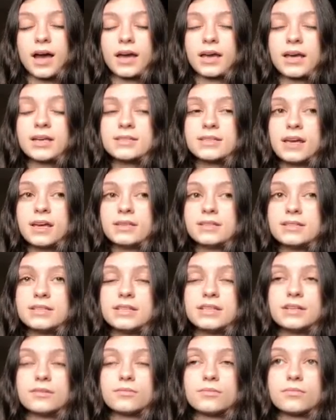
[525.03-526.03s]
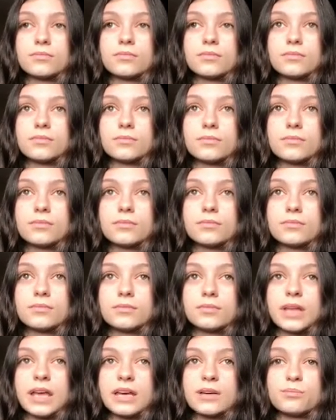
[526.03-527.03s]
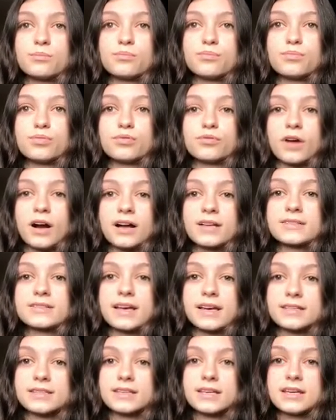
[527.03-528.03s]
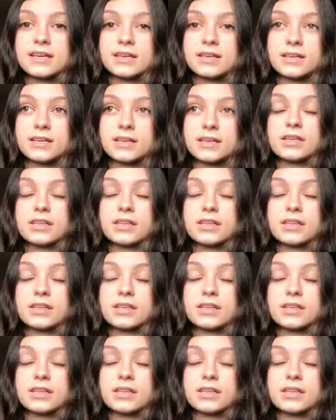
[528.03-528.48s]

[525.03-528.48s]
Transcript: guess I didn't, like, process it.